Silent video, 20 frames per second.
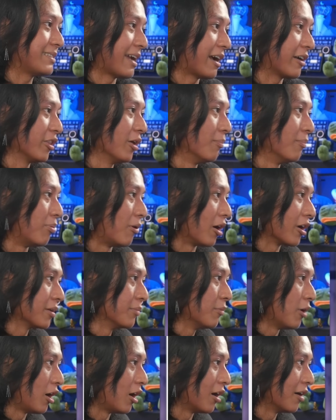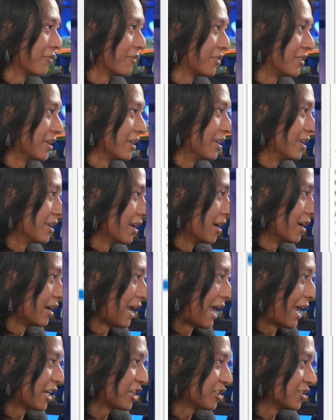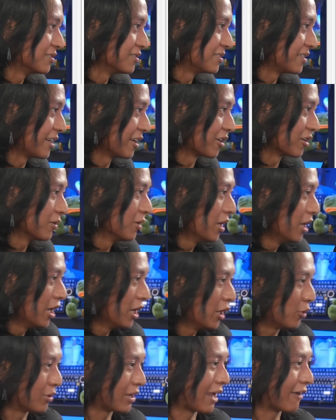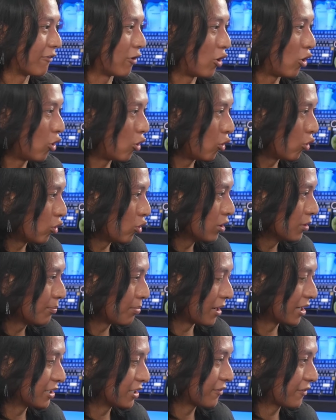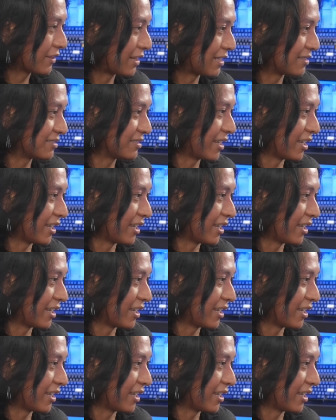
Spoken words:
down the bottom of the actions here, we have a whole bunch that